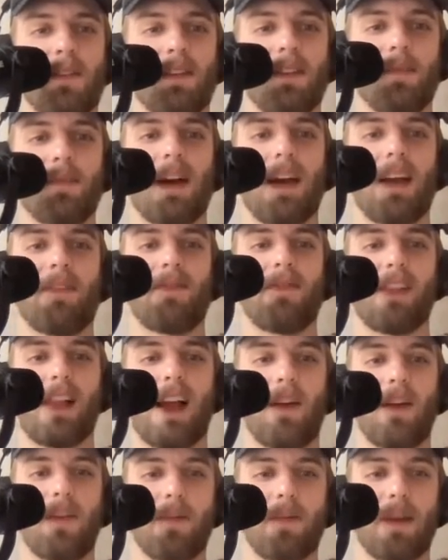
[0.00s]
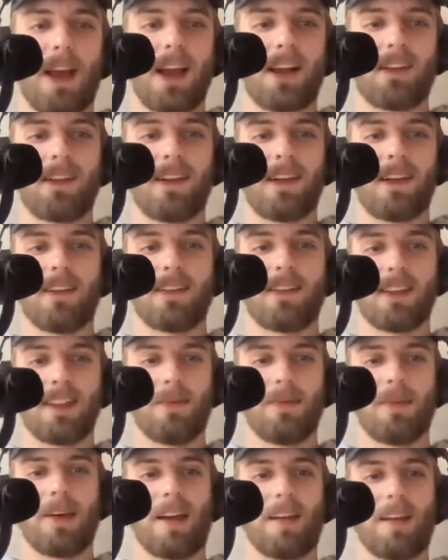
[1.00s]
my flower background and
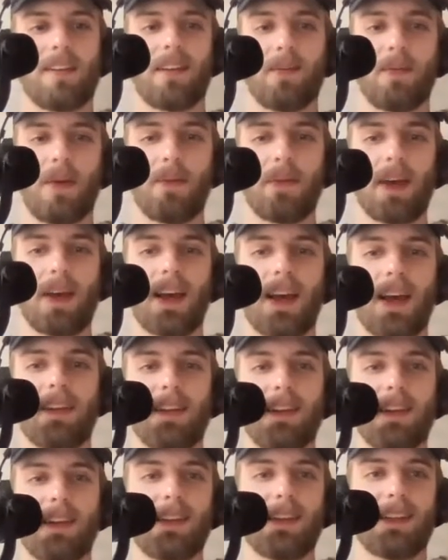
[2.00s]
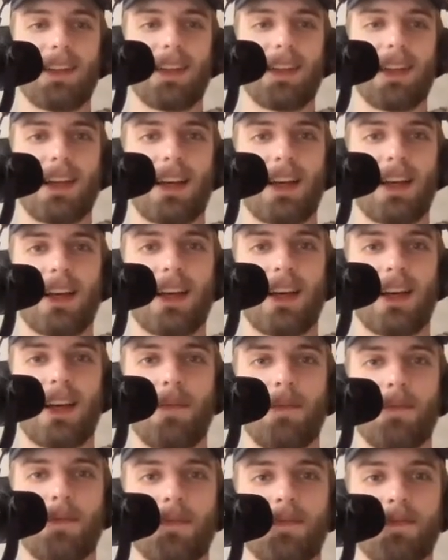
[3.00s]
the background of my bed.
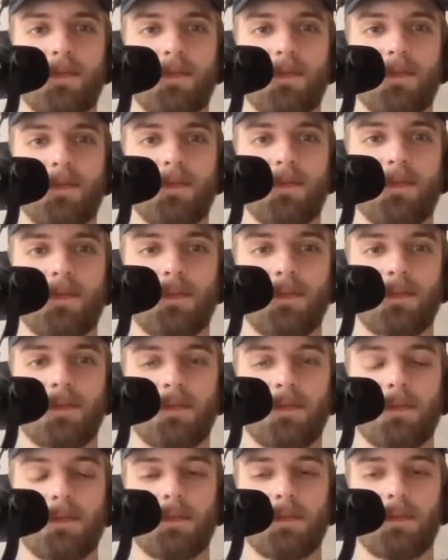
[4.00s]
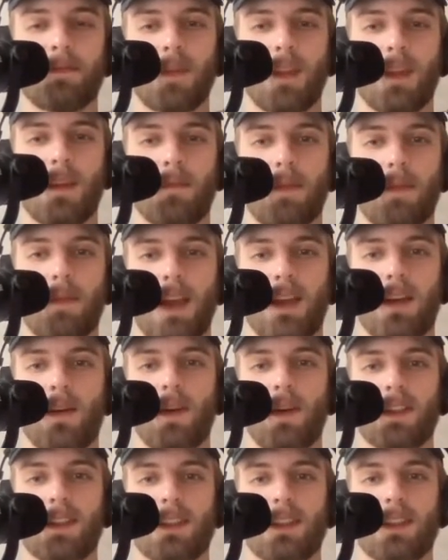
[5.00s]
Um yeah, go
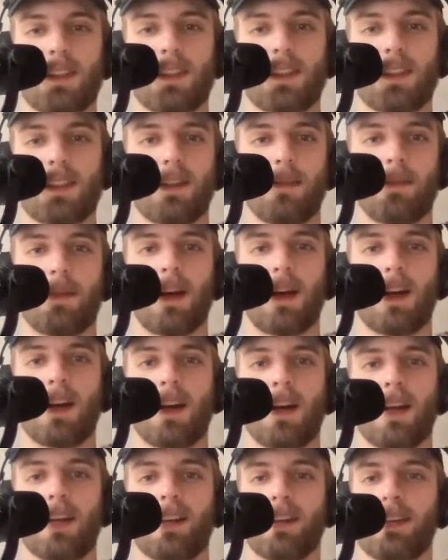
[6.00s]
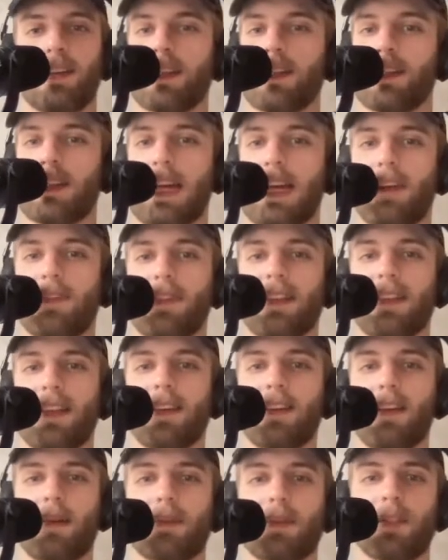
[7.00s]
watch this on YouTube. All right. After the
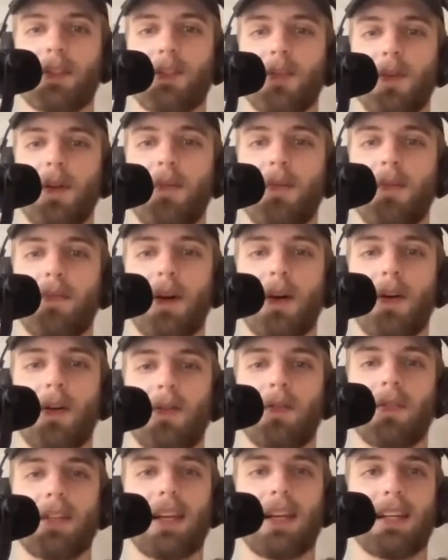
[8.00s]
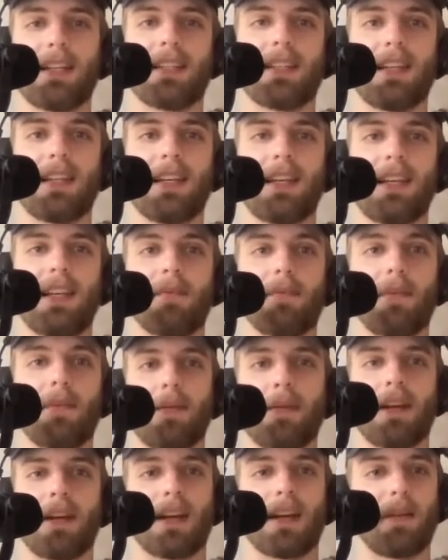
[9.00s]
interruption, Jordan Bone, Tennessee,
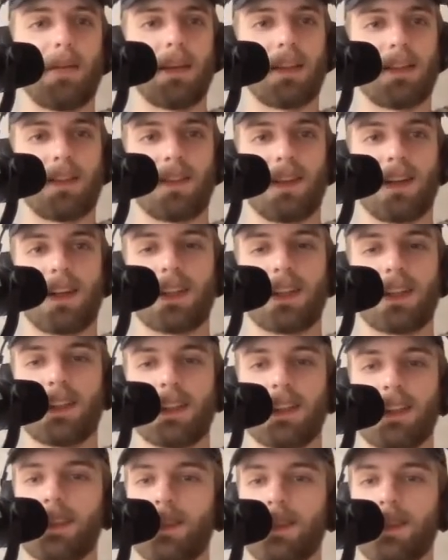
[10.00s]
probably not gonna make the roster.